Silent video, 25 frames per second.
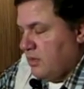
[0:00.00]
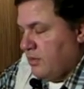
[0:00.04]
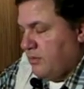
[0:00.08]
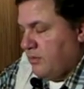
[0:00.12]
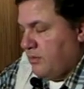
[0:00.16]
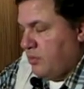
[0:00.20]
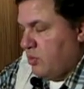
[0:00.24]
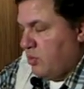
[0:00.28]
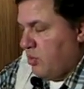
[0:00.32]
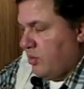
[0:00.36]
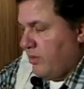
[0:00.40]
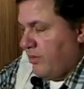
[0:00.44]

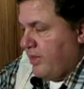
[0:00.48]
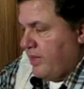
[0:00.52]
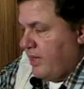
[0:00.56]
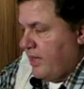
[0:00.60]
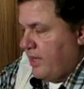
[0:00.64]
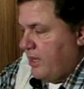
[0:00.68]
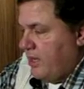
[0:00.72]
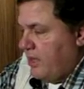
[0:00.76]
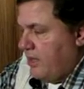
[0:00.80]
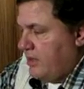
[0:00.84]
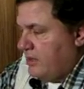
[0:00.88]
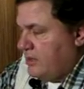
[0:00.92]
Pour
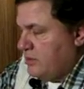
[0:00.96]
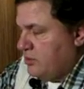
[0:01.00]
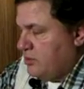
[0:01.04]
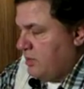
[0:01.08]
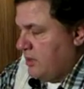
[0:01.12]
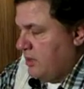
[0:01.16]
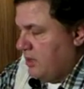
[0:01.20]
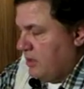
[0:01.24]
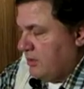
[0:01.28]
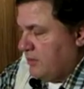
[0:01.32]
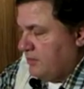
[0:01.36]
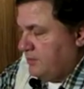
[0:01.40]
that in as
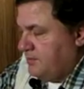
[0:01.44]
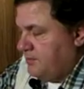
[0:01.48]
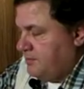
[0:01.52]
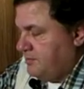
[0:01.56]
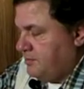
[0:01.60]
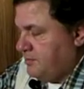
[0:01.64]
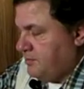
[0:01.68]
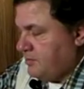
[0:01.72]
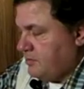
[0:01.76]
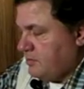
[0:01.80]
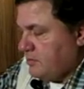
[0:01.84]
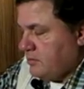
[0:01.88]
well.
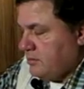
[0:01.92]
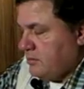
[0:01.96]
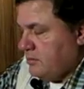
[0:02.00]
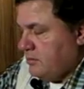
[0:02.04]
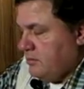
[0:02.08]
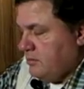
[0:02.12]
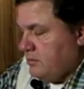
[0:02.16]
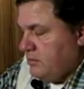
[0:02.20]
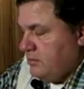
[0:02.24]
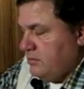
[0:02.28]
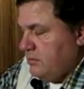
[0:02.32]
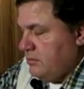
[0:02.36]

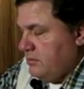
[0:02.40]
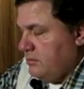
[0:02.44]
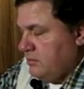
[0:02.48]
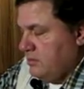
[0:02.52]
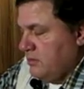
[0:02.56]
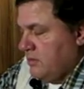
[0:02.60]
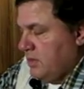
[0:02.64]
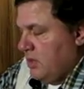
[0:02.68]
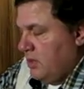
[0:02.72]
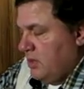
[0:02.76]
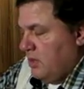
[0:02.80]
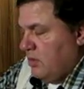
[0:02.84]

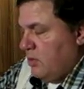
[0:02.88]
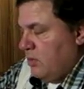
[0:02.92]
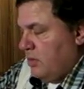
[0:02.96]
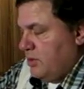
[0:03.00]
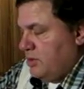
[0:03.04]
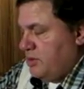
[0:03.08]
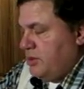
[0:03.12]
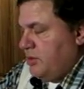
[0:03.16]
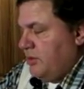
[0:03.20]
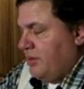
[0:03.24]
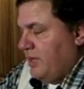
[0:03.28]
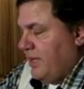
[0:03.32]

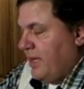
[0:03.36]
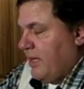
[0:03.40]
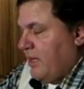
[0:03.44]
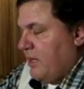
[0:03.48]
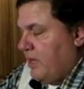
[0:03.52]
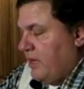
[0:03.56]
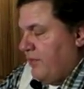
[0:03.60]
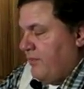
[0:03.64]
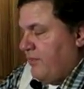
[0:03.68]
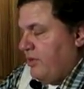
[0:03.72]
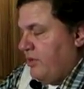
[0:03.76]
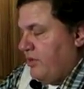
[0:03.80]
Once you get
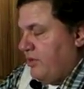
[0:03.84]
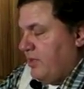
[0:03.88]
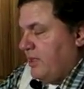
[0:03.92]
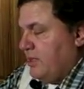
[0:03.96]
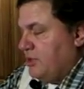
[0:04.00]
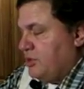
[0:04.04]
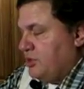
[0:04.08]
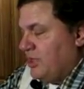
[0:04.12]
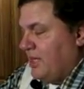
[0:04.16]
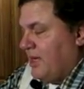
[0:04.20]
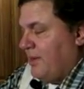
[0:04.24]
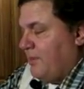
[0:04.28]
everything
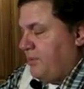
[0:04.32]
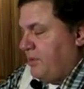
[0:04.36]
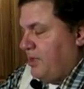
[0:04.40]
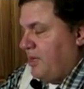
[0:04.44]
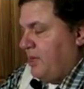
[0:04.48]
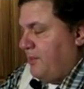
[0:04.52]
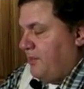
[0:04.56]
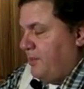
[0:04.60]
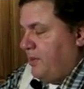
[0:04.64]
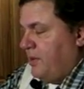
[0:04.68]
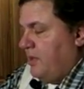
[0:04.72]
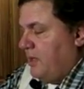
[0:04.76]
chopped
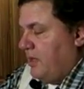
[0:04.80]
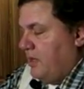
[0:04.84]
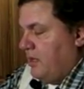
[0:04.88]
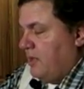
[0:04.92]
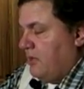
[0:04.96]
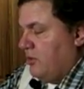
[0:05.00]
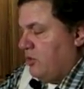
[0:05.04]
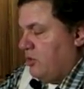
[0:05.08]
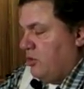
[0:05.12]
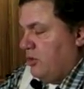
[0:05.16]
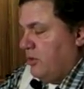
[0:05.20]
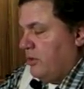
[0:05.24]
up
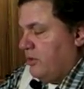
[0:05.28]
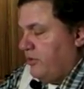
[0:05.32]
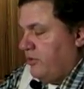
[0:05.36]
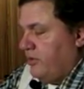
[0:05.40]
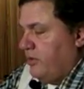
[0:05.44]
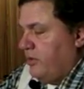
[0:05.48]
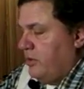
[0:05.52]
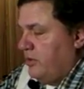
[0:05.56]
and cooked,